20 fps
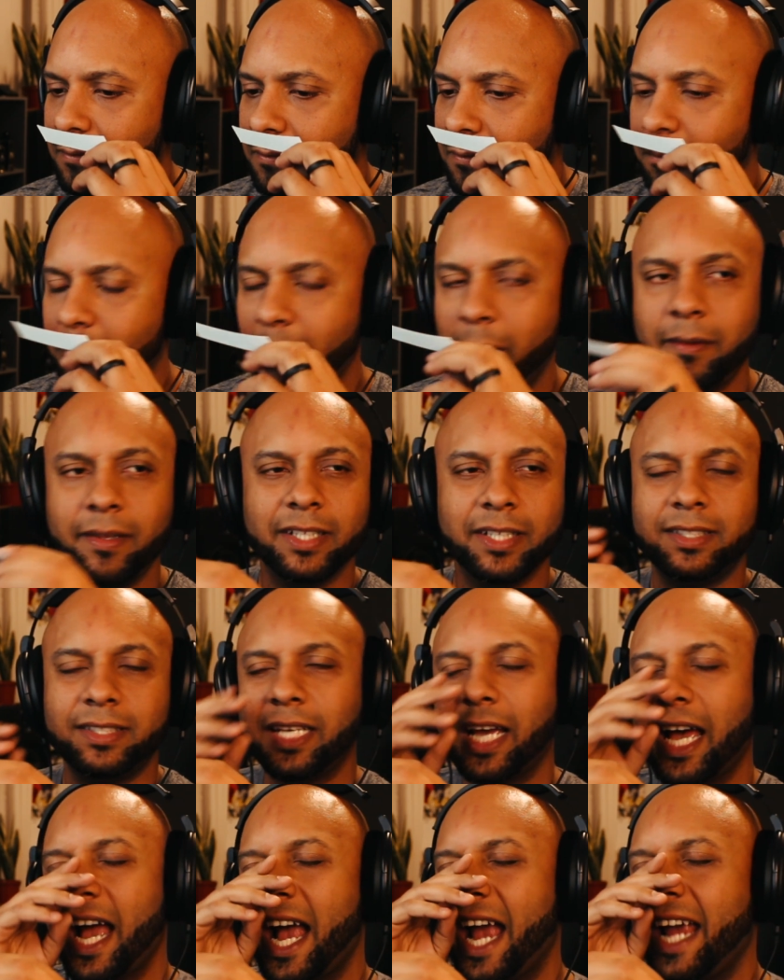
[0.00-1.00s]
Maybe the
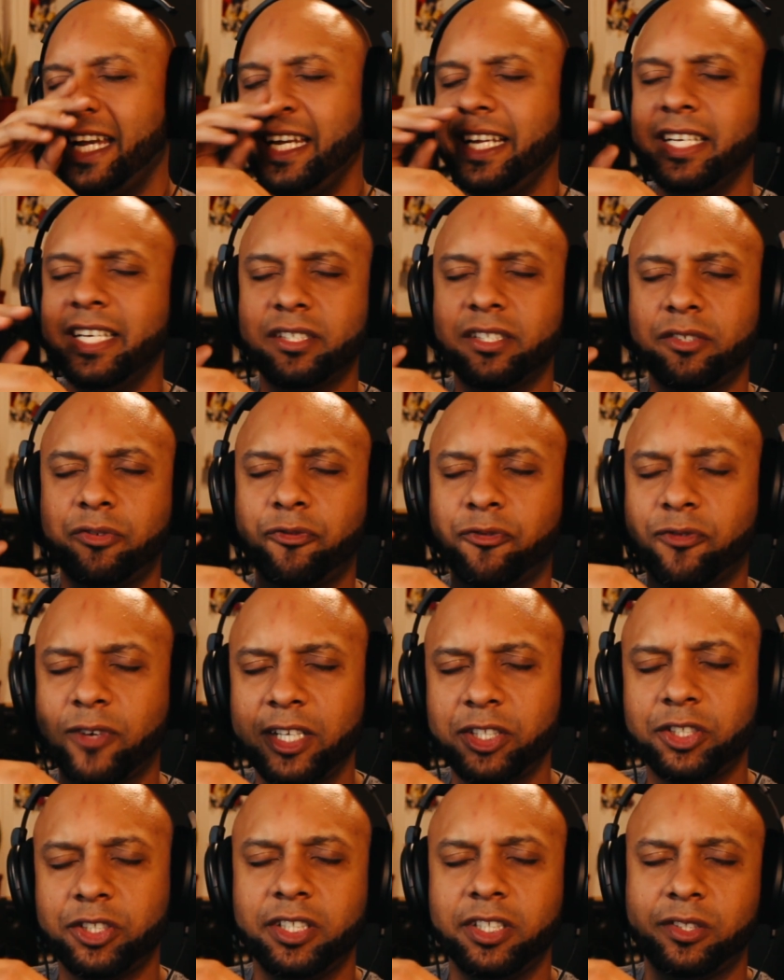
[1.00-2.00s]
tiniest
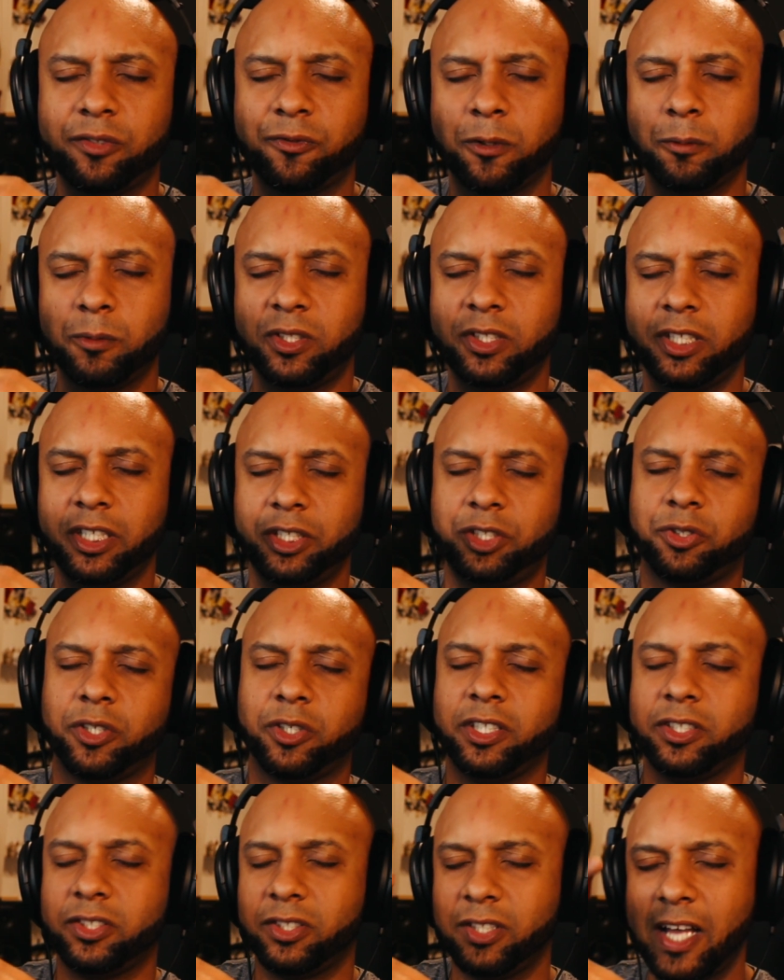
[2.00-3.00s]
freshness from
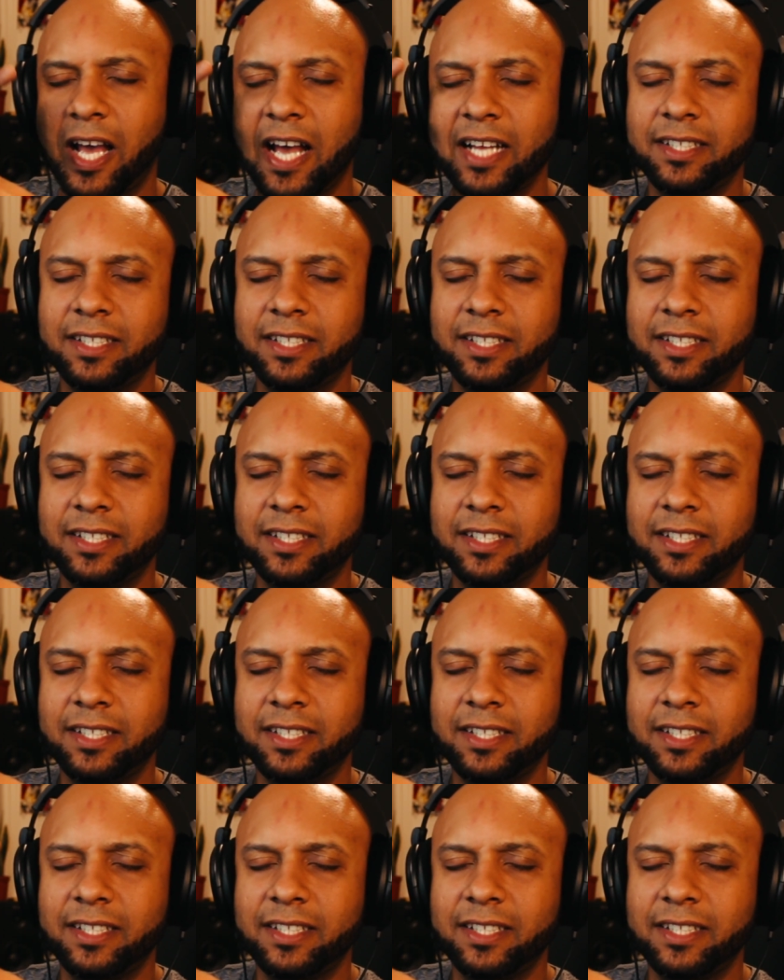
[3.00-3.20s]
citrus, not